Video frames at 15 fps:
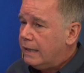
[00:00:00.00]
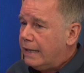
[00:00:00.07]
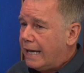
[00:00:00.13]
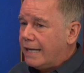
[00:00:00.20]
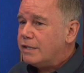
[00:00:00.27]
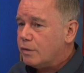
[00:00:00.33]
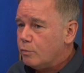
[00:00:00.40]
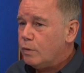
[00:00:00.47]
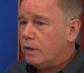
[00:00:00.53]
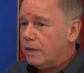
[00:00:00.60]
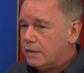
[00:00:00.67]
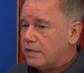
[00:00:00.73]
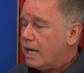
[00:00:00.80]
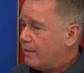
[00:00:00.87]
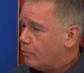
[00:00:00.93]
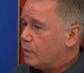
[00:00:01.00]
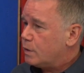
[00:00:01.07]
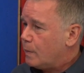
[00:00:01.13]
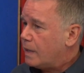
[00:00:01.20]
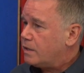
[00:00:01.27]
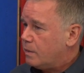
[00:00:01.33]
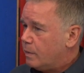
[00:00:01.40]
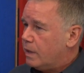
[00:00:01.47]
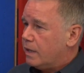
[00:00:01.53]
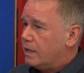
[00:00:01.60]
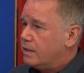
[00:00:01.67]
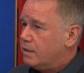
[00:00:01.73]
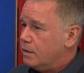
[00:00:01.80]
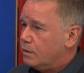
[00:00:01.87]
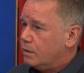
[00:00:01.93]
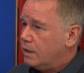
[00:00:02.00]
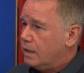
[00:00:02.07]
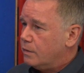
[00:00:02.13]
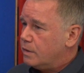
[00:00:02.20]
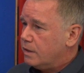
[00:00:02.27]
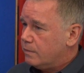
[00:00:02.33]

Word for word: And it's a real, it's kind of a responsibility too, you know, yeah.